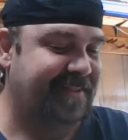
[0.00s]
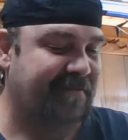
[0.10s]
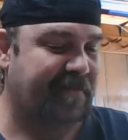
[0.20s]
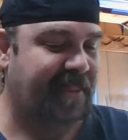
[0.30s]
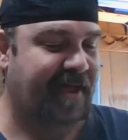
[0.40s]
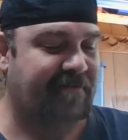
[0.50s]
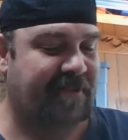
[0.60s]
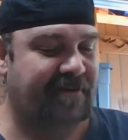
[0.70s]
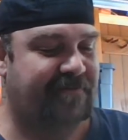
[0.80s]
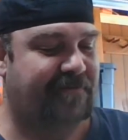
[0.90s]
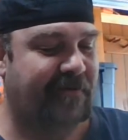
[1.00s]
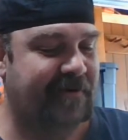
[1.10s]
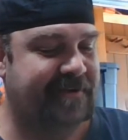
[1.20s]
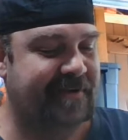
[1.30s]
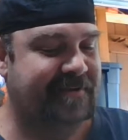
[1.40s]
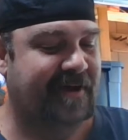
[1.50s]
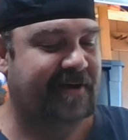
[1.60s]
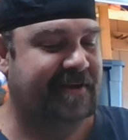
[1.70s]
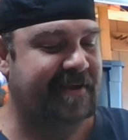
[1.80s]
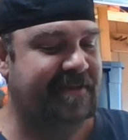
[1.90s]
Malevolent forces
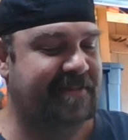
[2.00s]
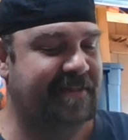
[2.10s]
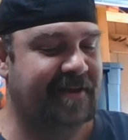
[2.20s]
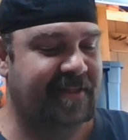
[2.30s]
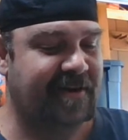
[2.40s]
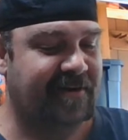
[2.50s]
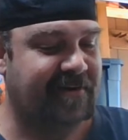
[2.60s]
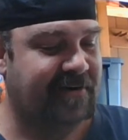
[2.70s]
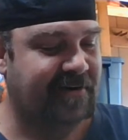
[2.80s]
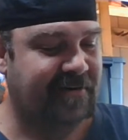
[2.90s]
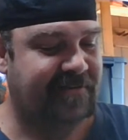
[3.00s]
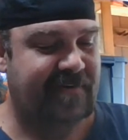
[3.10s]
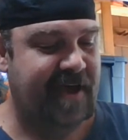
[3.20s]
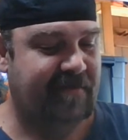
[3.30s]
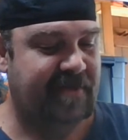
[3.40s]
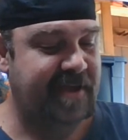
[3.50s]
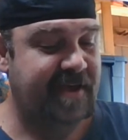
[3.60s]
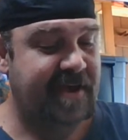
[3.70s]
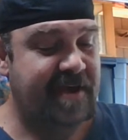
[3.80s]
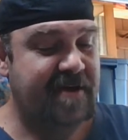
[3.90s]
hunting the little girl's family
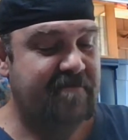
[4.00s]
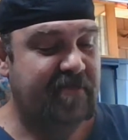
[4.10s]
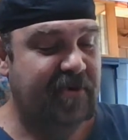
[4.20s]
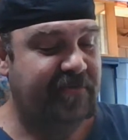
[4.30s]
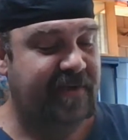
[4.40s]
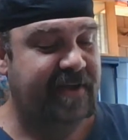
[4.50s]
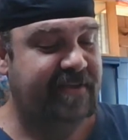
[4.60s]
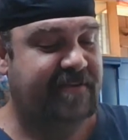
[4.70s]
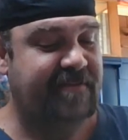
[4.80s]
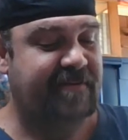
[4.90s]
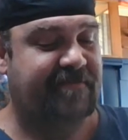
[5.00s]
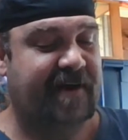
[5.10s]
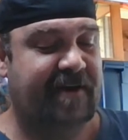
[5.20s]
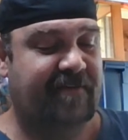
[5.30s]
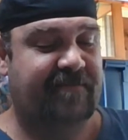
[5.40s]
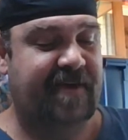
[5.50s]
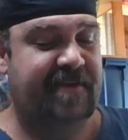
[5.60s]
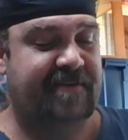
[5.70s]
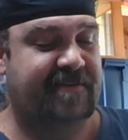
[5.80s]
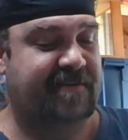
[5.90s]
move into the final
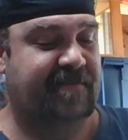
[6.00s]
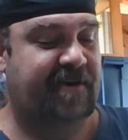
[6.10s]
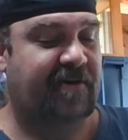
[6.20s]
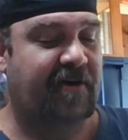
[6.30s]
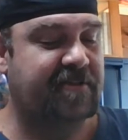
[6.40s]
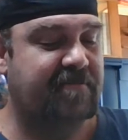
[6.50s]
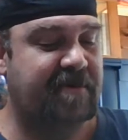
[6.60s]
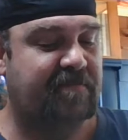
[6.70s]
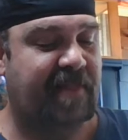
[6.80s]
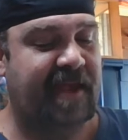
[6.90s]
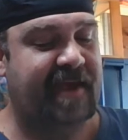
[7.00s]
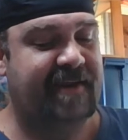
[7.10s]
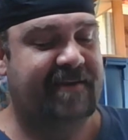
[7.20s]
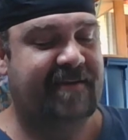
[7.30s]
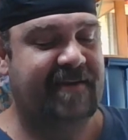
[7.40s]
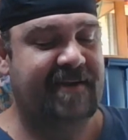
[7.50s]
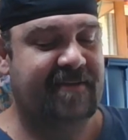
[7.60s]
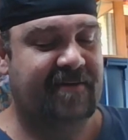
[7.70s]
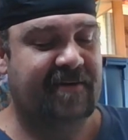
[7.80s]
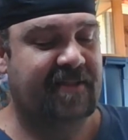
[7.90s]
phases of their ultimate plan to
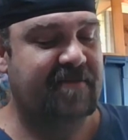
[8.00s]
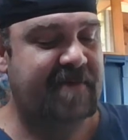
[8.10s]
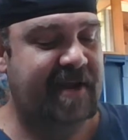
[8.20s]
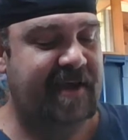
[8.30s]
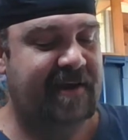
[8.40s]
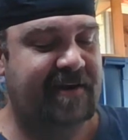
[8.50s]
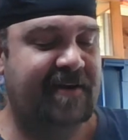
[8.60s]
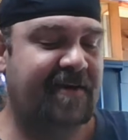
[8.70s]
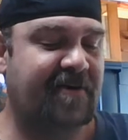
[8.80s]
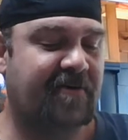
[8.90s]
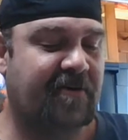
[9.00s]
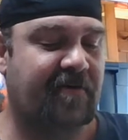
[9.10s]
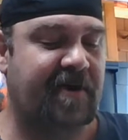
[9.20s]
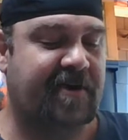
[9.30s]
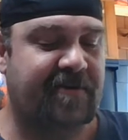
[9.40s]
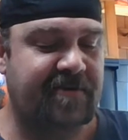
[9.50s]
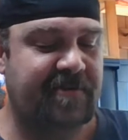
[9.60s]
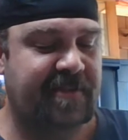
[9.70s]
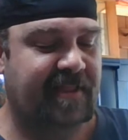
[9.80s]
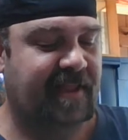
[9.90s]
either eliminate or recruit
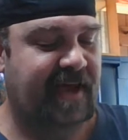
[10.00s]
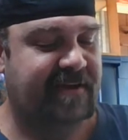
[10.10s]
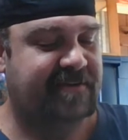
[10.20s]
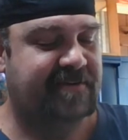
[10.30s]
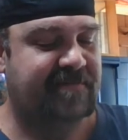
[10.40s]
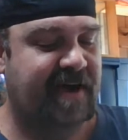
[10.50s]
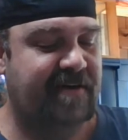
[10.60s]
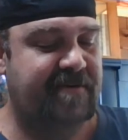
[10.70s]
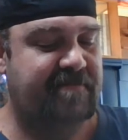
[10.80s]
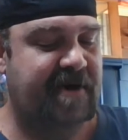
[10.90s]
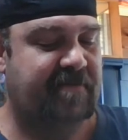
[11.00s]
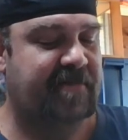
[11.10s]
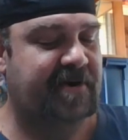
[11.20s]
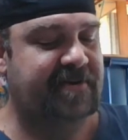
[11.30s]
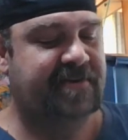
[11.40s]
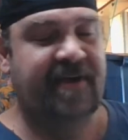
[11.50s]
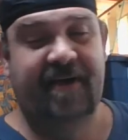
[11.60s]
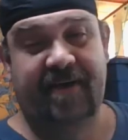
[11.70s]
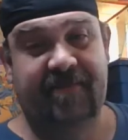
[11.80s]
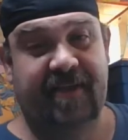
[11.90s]
the last surviving members of